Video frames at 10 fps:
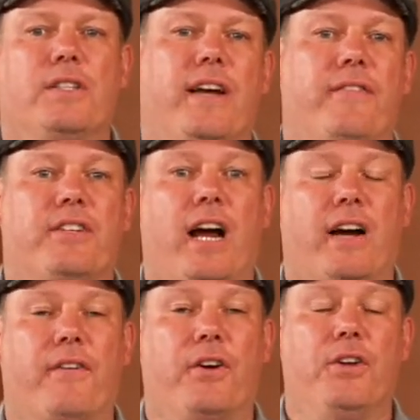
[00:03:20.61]
set
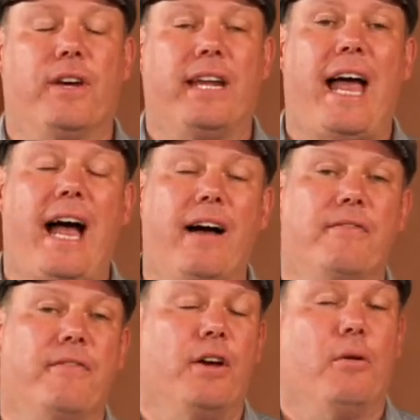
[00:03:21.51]
photographer, you could
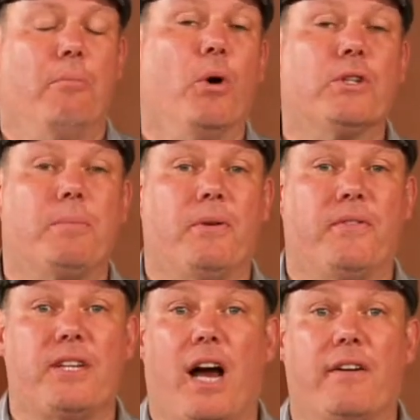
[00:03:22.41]
have multiple
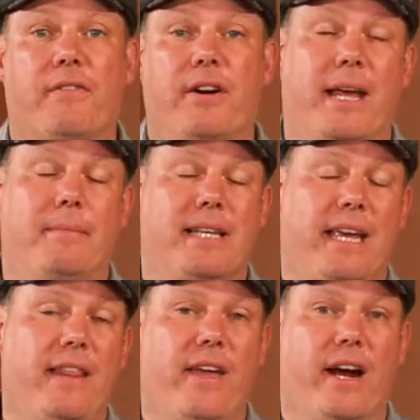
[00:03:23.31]
photographer names
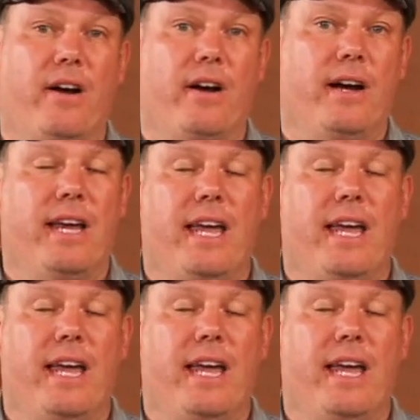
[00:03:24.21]
in there